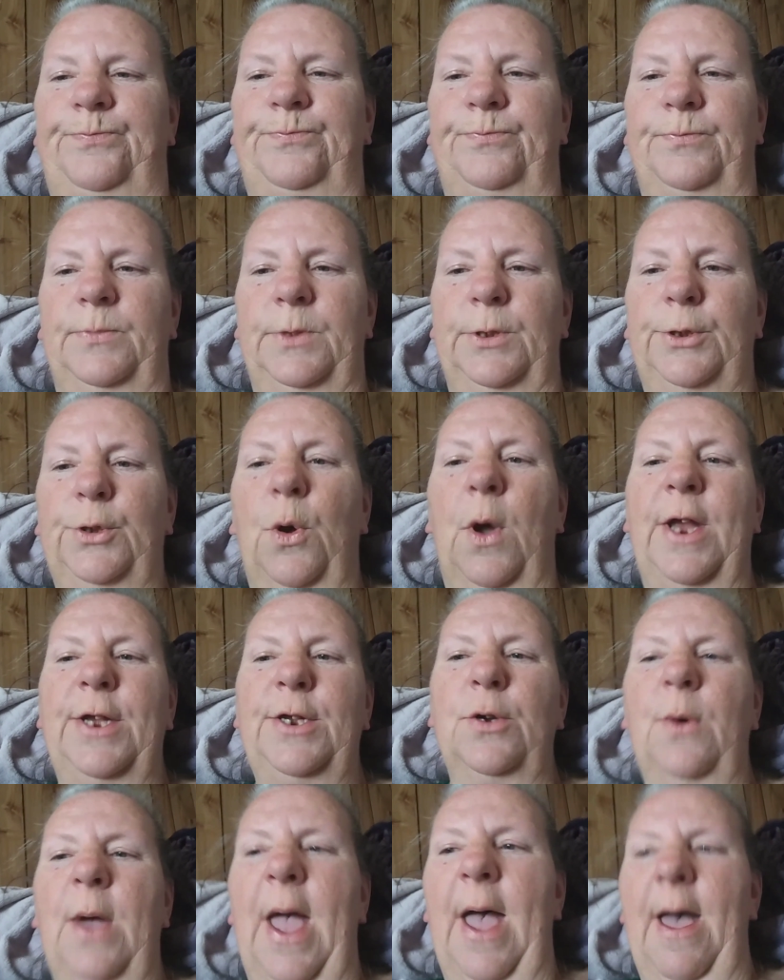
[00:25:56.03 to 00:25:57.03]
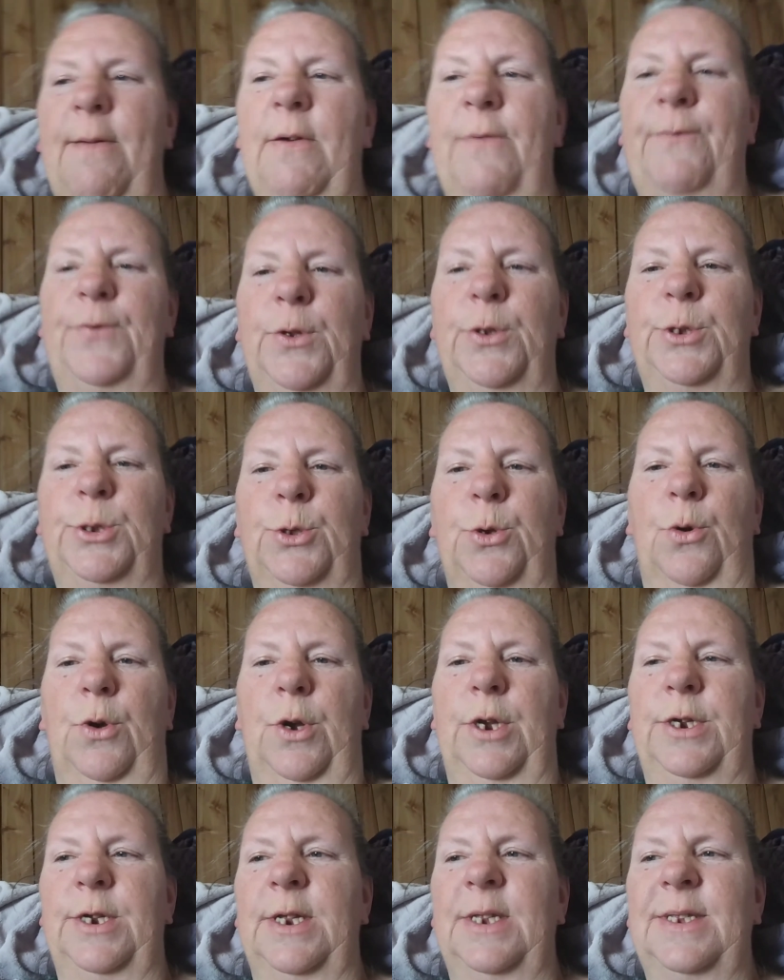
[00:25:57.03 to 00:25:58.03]
so I do have a food
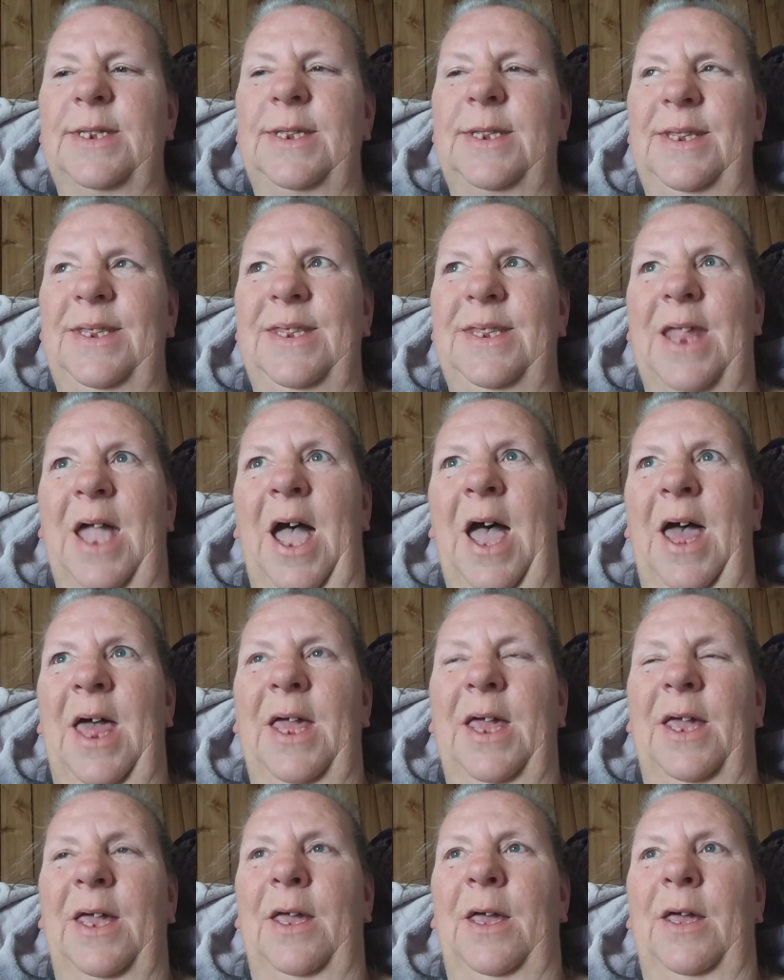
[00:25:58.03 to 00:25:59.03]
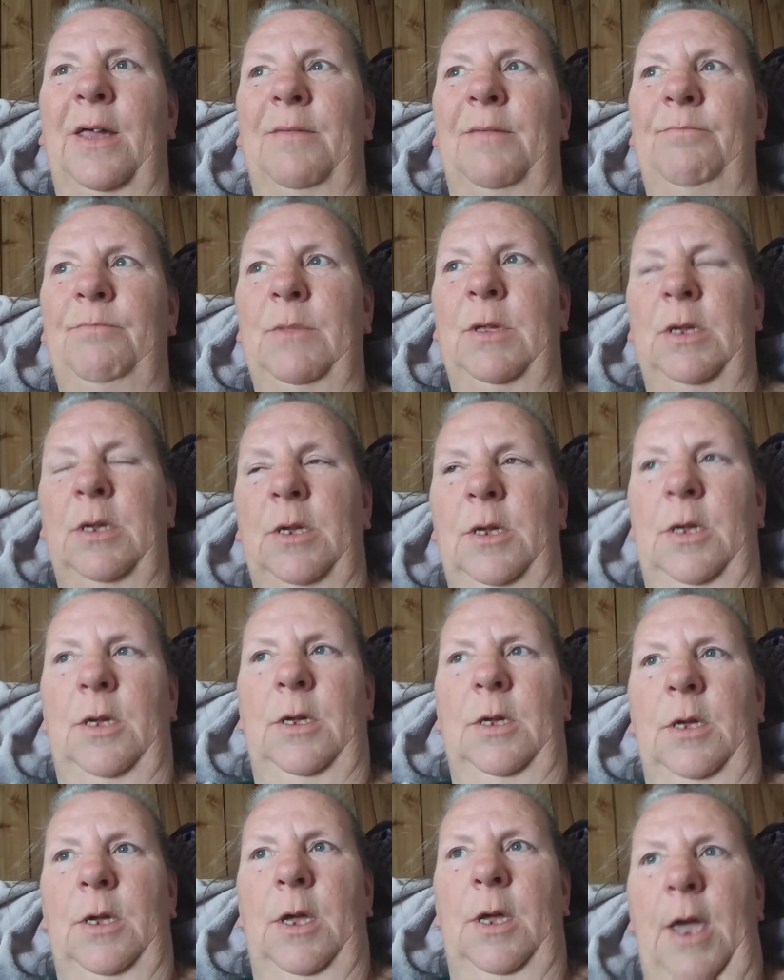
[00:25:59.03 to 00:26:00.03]
storage. It's not a
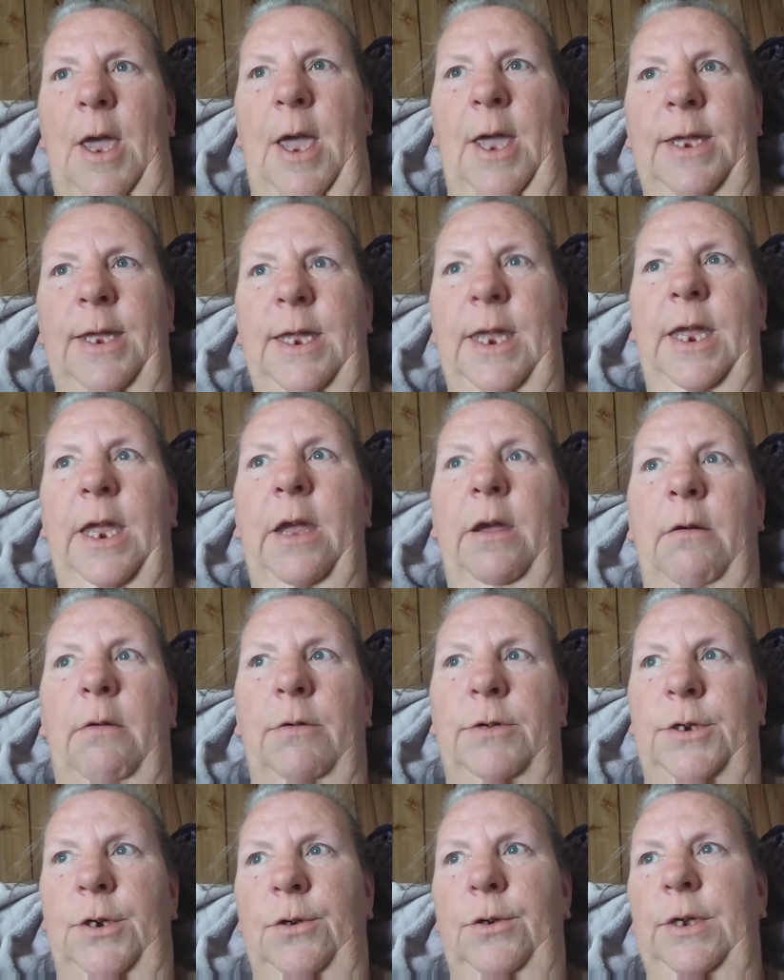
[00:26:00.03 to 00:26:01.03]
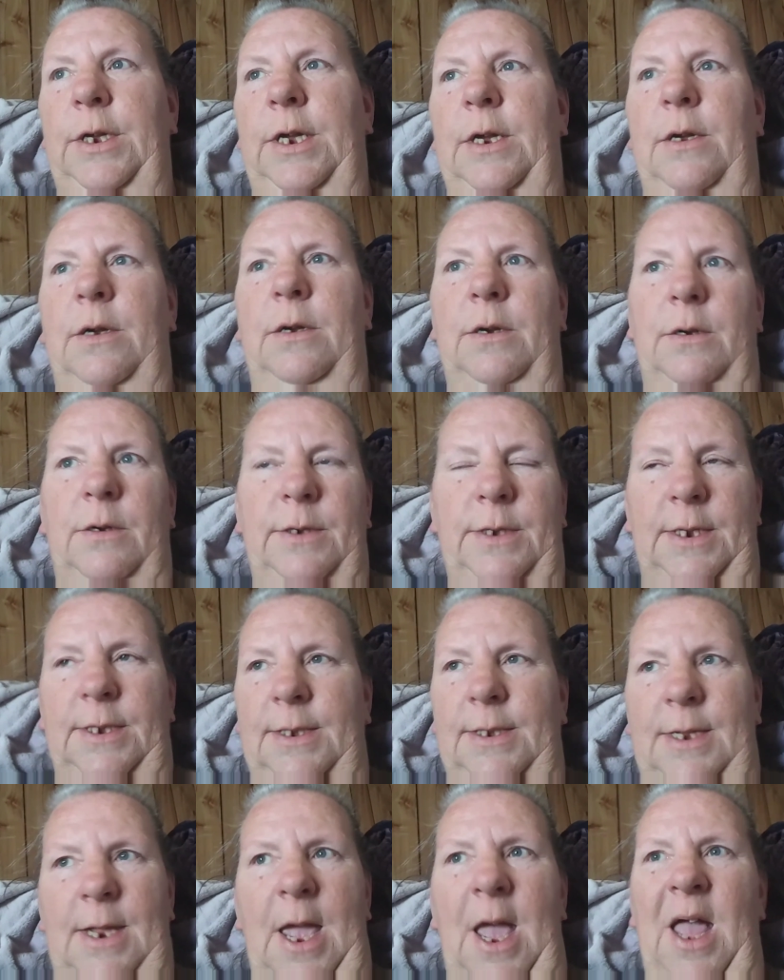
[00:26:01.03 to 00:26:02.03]
year or 2 years.
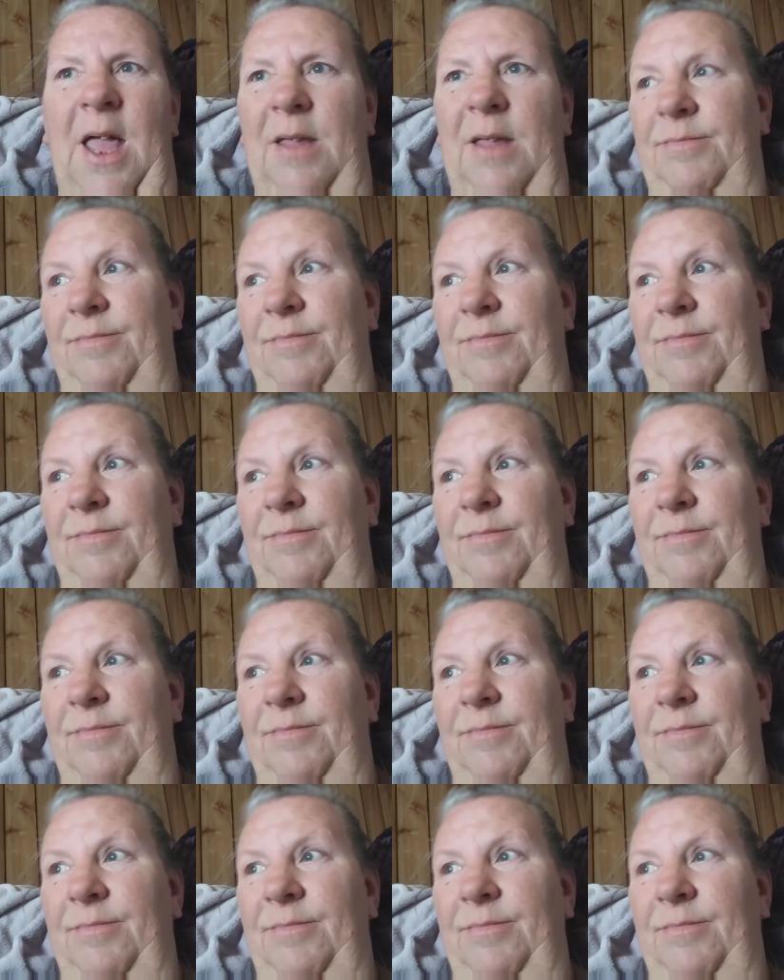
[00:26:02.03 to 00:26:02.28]
It's not